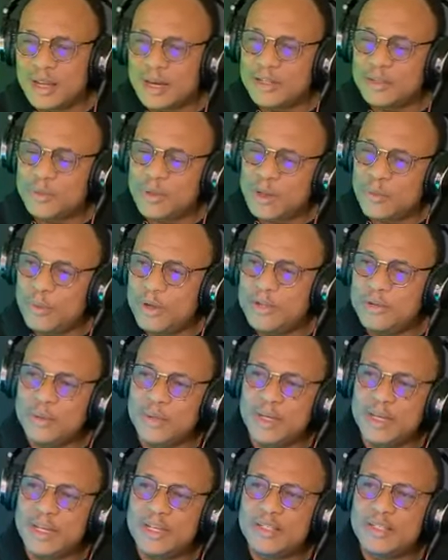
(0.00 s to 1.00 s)
And that is why
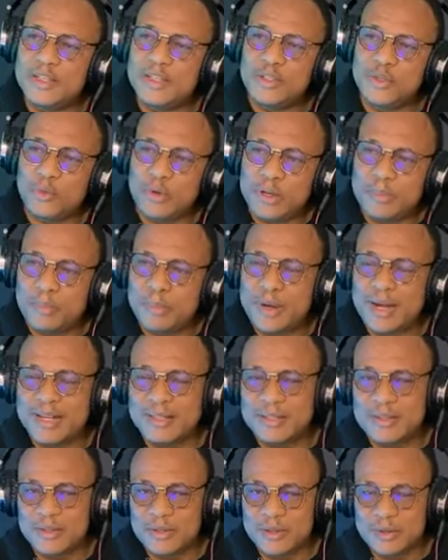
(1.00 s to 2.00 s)
when you listen to a
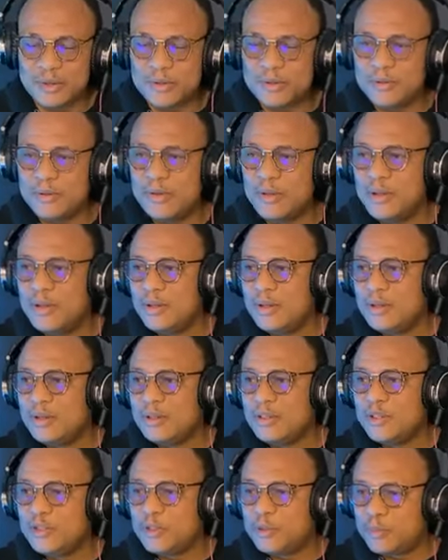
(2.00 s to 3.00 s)
pastor
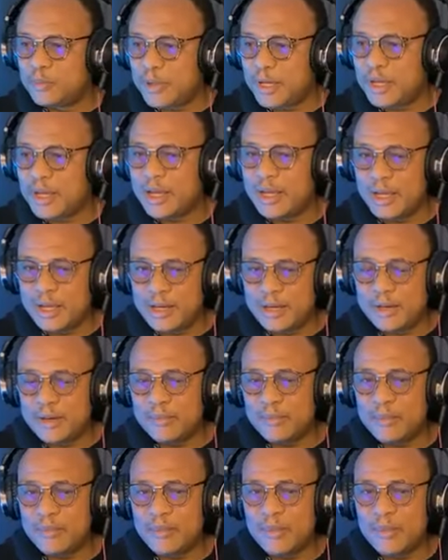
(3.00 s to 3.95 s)
speaking,